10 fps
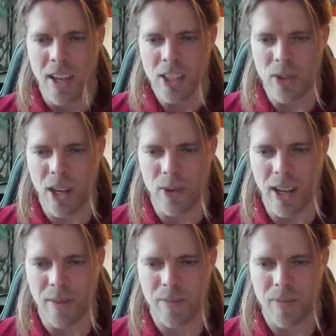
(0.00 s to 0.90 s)
So
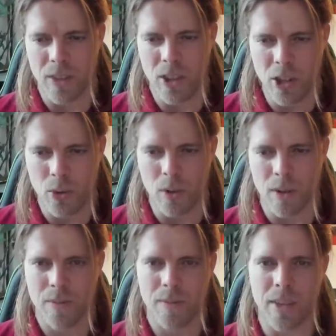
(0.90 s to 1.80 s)
anyway, do
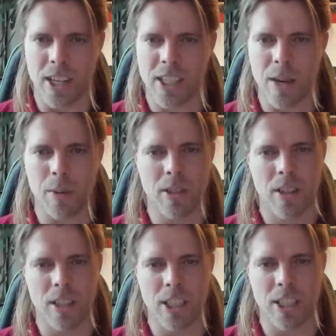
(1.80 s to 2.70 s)

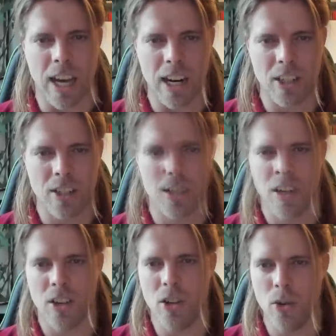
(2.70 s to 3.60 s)
accept this
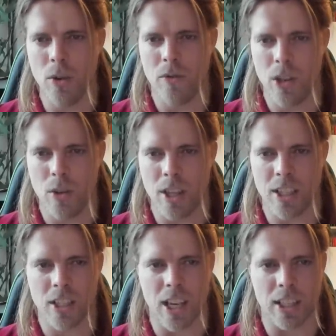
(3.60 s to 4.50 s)
challenge. Do view
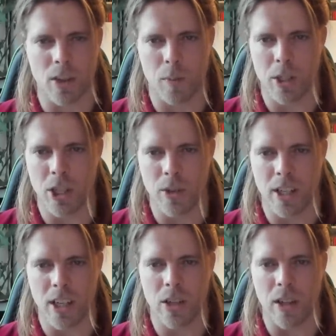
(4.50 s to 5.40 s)
this as an
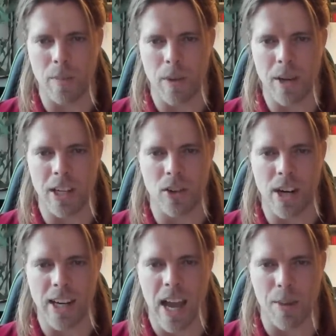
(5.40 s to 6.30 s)
opportunity to implement
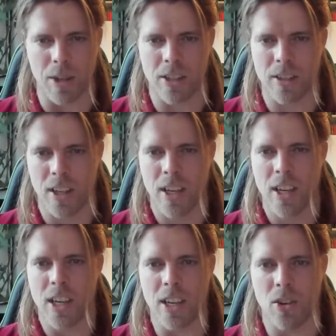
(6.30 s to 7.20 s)
great habits
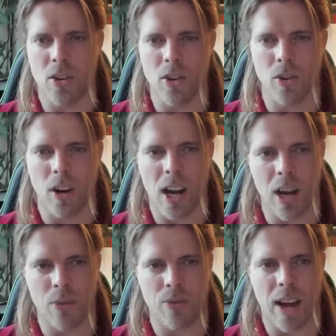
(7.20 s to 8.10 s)
into your
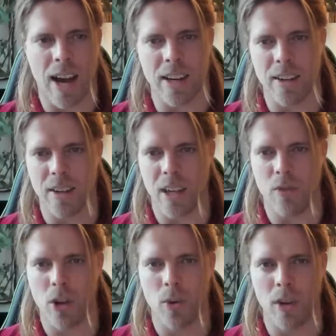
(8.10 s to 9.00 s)
life. And
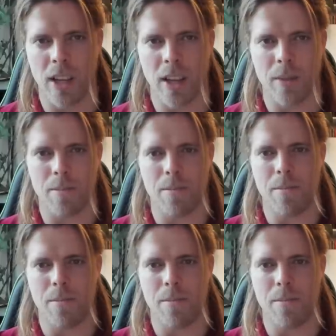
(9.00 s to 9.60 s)
if you only